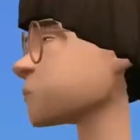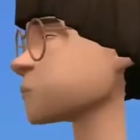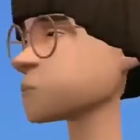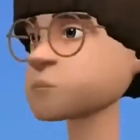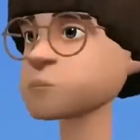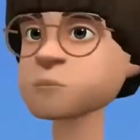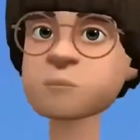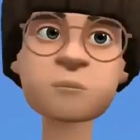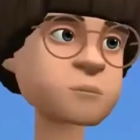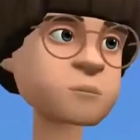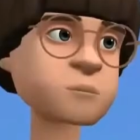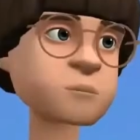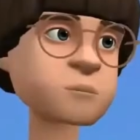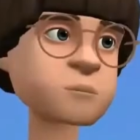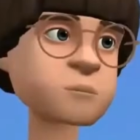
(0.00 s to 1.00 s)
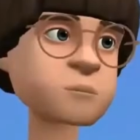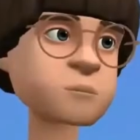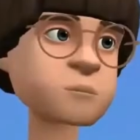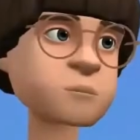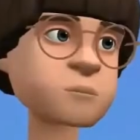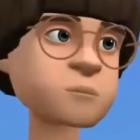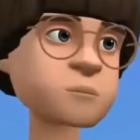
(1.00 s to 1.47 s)

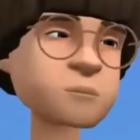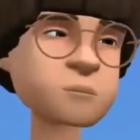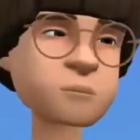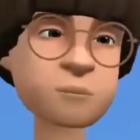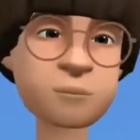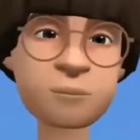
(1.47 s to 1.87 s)
(no one is talking)